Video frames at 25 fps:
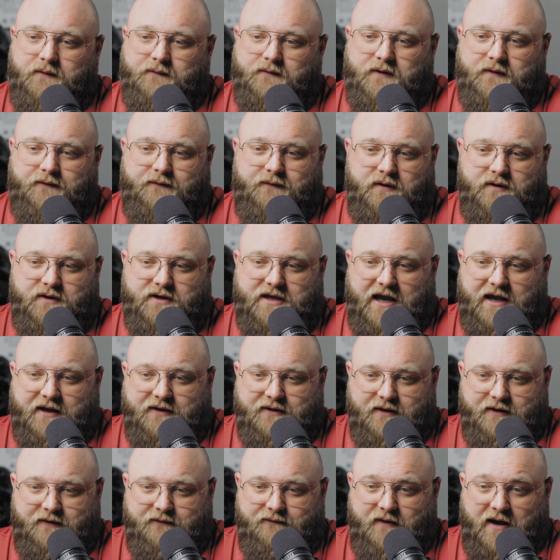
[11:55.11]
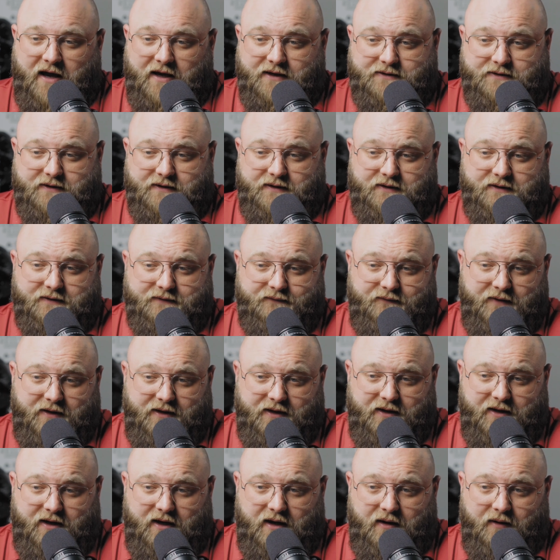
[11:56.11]
Even if you take the advice in this
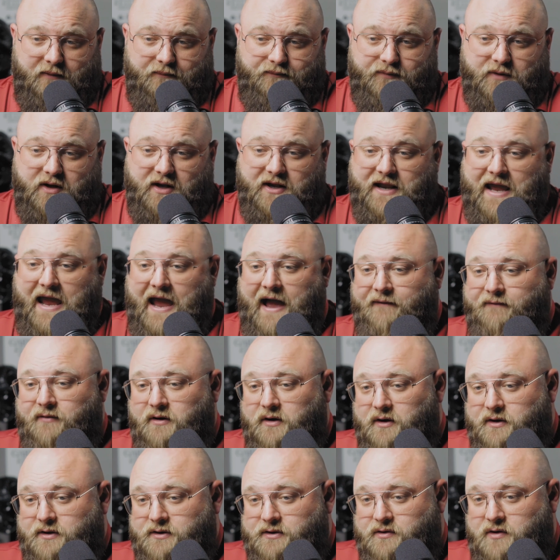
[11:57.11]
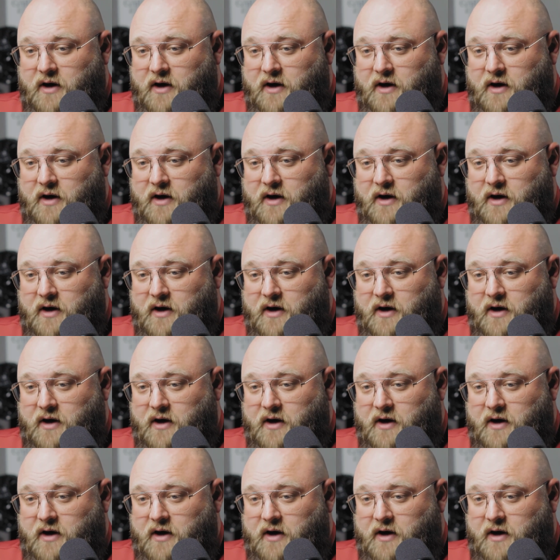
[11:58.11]
video and have a good